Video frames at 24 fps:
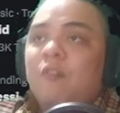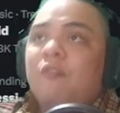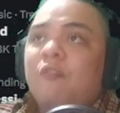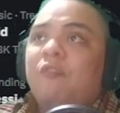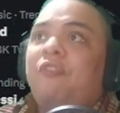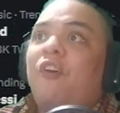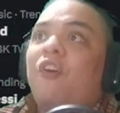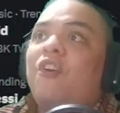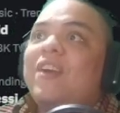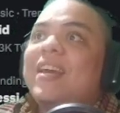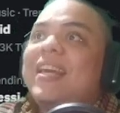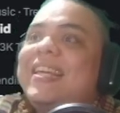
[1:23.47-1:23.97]

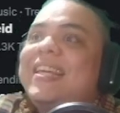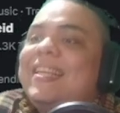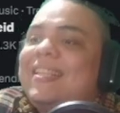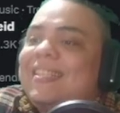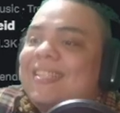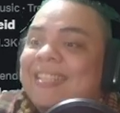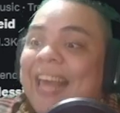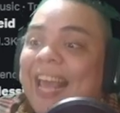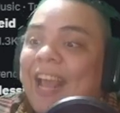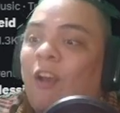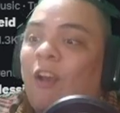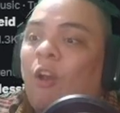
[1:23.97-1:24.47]
4 is
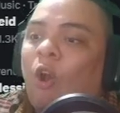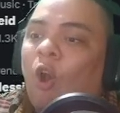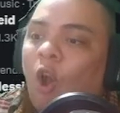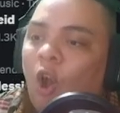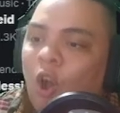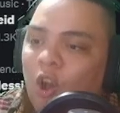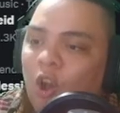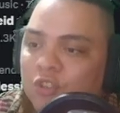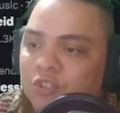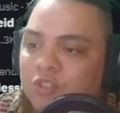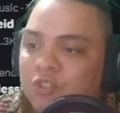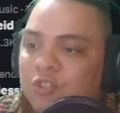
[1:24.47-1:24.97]
the
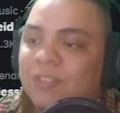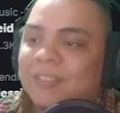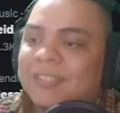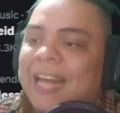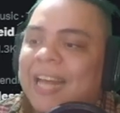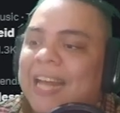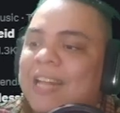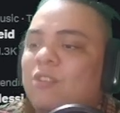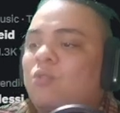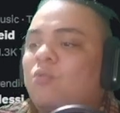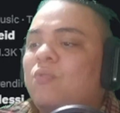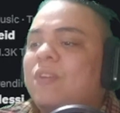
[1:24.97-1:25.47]
cost
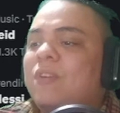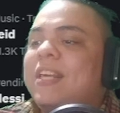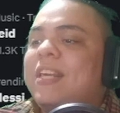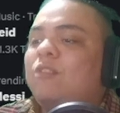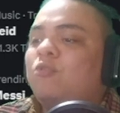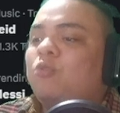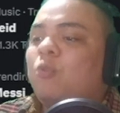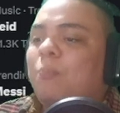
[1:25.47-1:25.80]
that you need